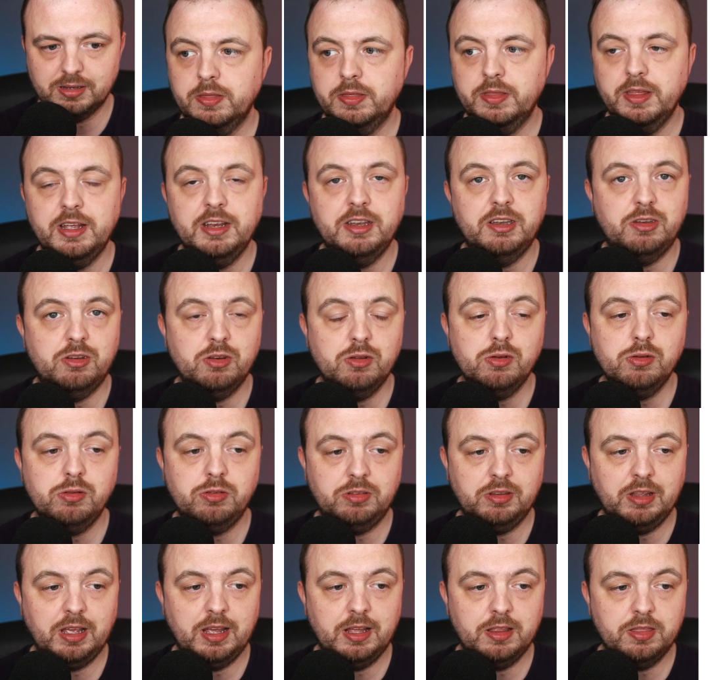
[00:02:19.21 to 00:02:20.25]
They do
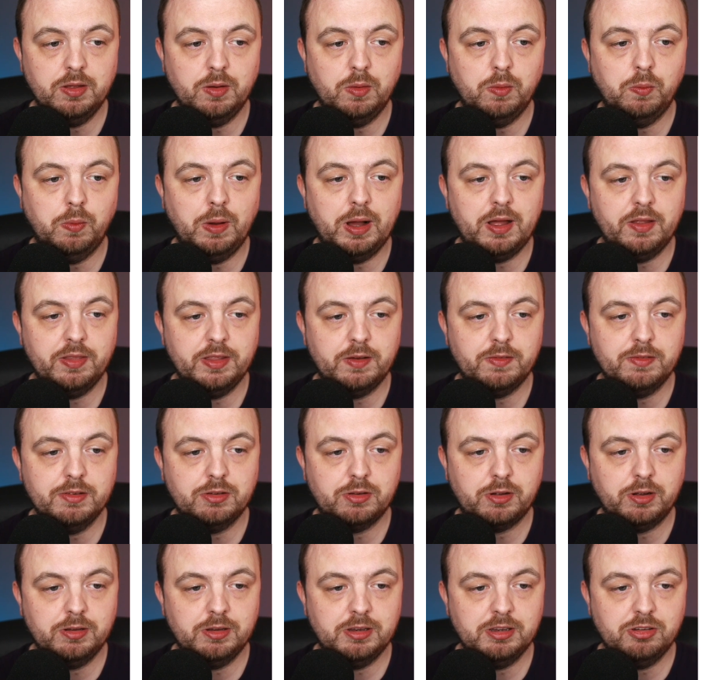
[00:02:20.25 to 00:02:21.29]
say that while the Orange
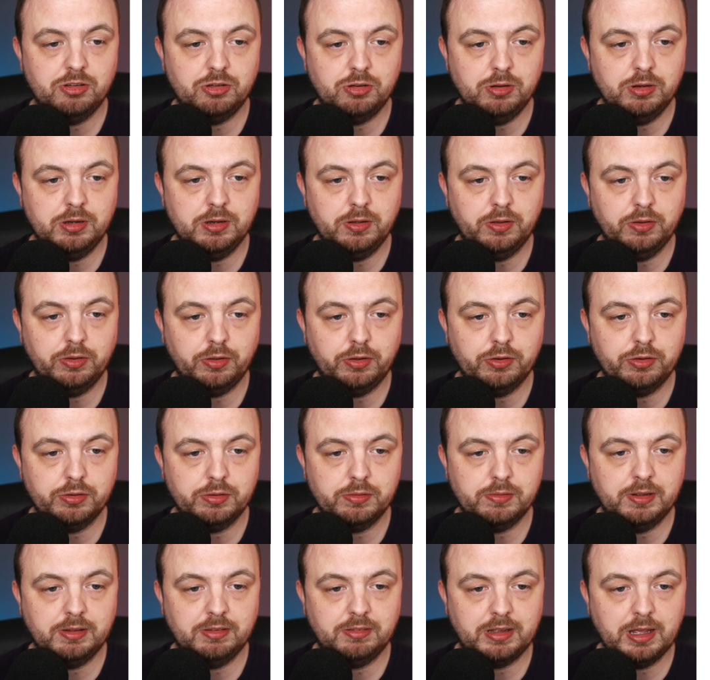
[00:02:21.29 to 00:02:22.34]
County Studios Lord of
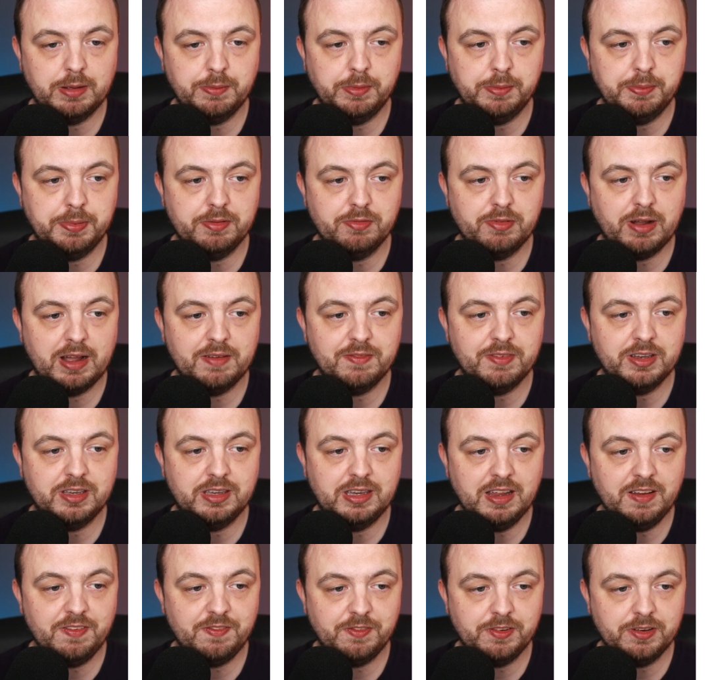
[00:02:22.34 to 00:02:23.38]
the Rings game will be rather
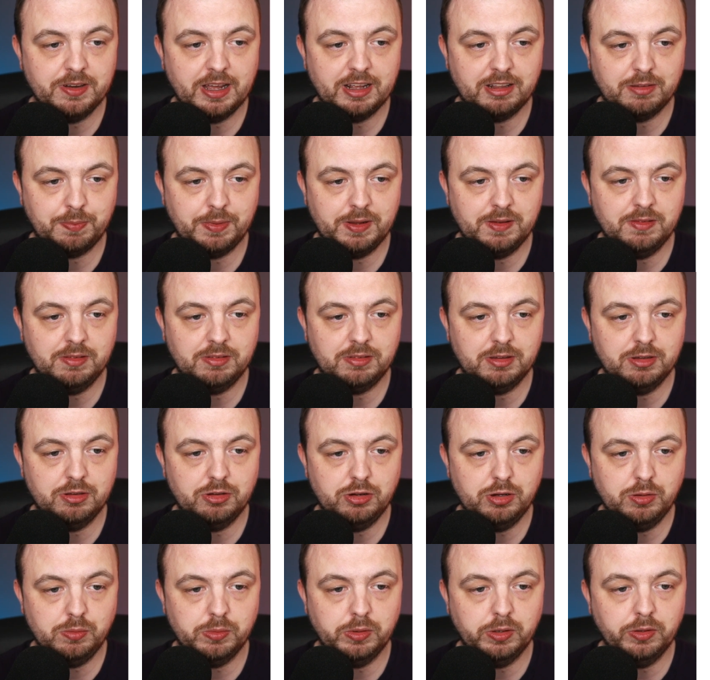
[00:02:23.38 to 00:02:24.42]
different experience than
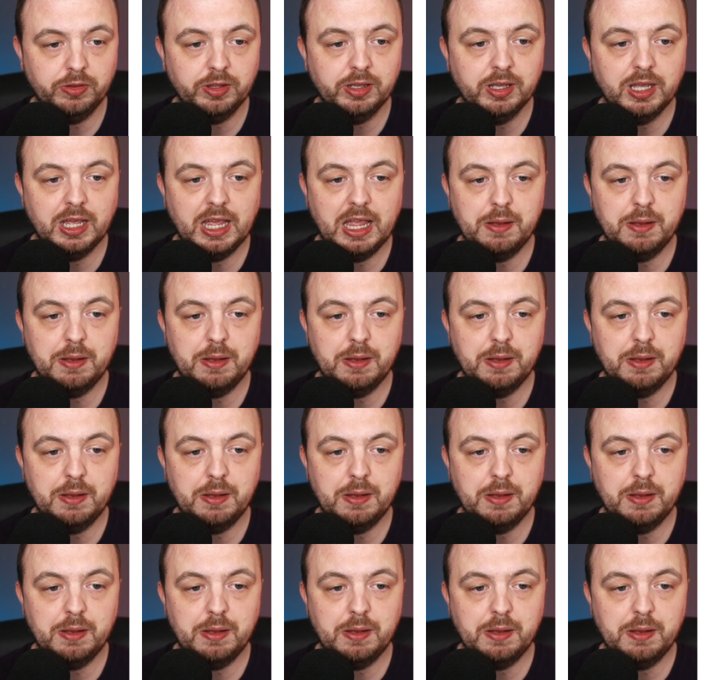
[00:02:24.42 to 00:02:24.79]
New World,